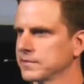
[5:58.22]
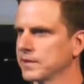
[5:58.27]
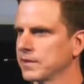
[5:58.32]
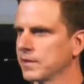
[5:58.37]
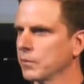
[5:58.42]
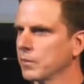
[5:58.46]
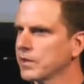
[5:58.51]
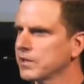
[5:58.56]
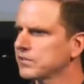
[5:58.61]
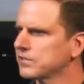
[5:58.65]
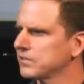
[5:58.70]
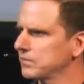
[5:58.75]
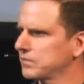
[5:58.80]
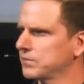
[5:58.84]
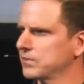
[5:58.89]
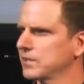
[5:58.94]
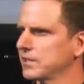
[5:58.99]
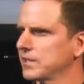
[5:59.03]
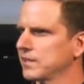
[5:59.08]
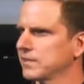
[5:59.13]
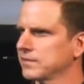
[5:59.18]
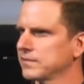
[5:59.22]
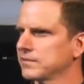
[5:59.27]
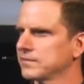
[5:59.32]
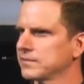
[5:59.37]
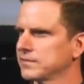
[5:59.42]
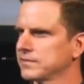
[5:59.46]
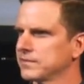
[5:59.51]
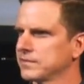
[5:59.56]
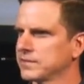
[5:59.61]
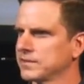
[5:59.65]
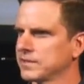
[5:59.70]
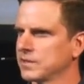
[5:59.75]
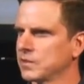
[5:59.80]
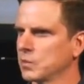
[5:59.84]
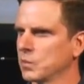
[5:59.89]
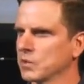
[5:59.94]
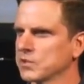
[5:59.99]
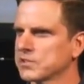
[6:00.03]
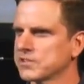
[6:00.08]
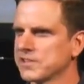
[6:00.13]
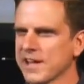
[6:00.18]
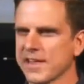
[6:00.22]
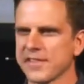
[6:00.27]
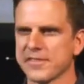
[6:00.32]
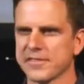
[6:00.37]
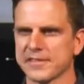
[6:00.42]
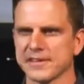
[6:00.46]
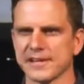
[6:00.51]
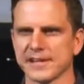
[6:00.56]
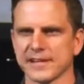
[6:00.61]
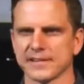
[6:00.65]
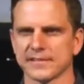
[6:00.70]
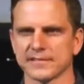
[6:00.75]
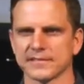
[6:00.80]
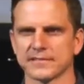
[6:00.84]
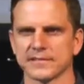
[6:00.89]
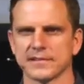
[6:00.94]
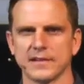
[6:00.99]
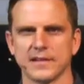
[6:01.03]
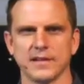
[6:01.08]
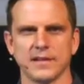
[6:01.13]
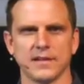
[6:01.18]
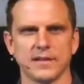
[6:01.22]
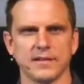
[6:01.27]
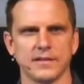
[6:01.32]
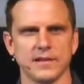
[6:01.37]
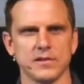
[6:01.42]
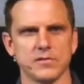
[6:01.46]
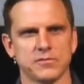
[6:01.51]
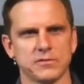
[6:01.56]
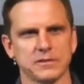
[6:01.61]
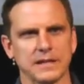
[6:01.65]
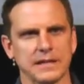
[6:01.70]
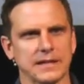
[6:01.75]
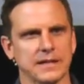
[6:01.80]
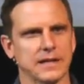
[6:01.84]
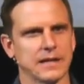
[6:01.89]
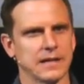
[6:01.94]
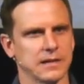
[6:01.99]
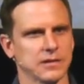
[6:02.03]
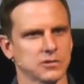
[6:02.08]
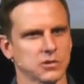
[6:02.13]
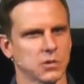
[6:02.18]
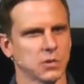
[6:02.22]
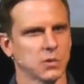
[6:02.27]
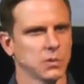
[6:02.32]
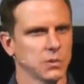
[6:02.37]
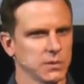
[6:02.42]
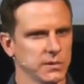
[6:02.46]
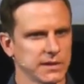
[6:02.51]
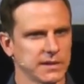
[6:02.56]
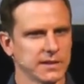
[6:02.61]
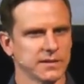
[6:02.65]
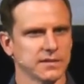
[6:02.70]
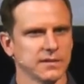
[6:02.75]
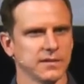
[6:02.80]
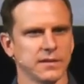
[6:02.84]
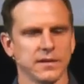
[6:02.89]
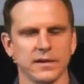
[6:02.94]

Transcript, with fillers: What is it for you? What's that thing that you feel like God is holding